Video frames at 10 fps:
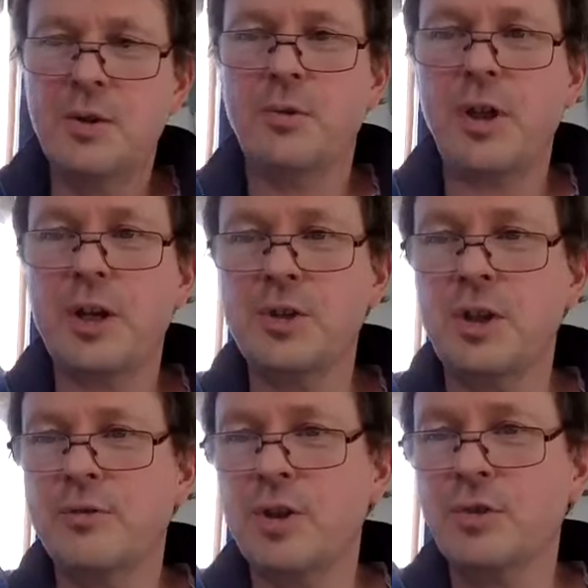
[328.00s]
Well, thank you,
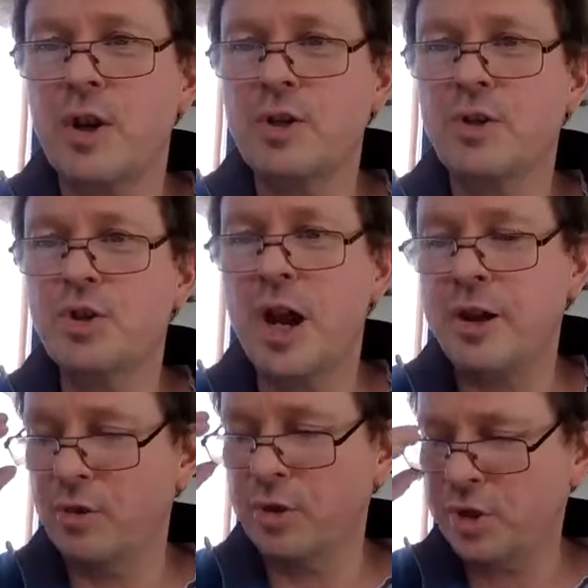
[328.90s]
Steve, for those very
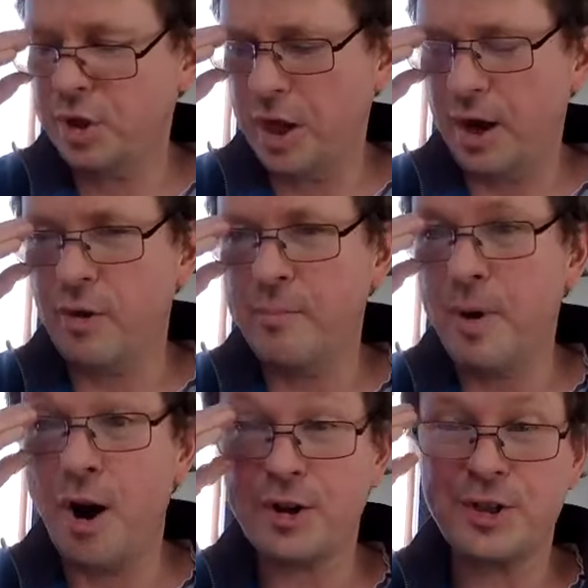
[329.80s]
generous
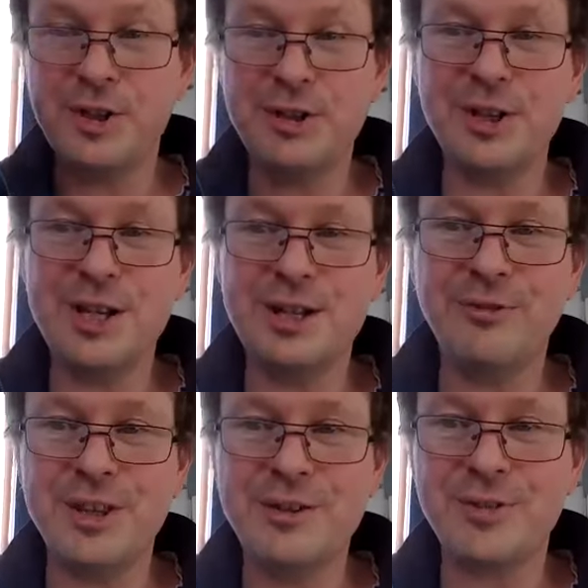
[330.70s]
remarks, and indeed
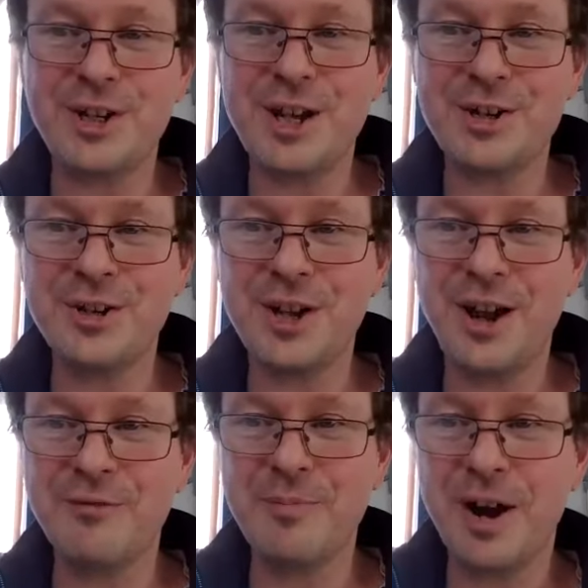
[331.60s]
for the invitation to
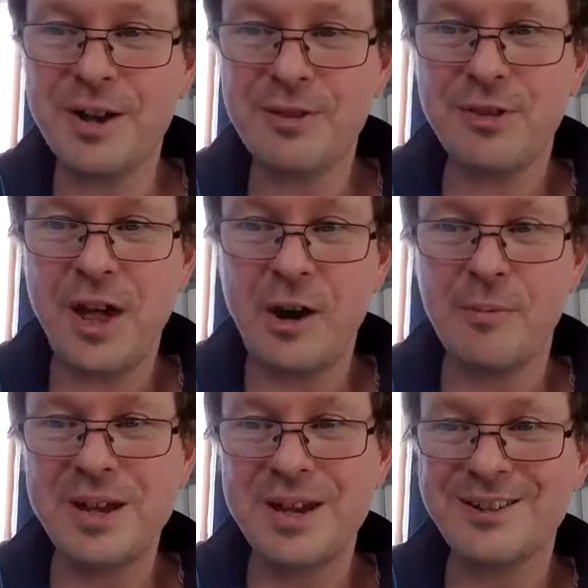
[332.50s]
have my
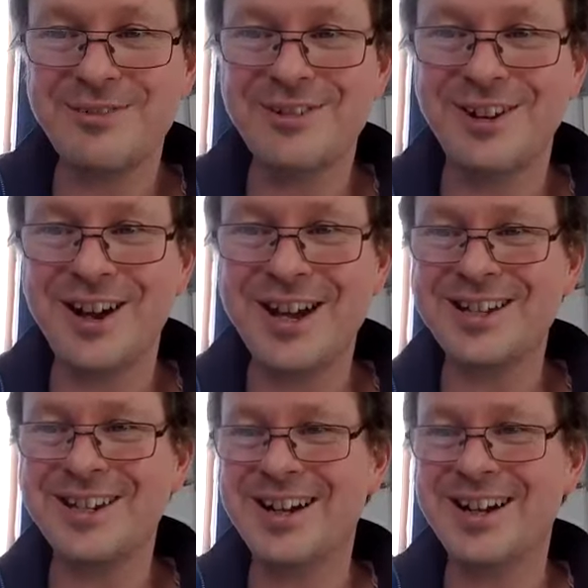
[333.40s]
therapy, if you like,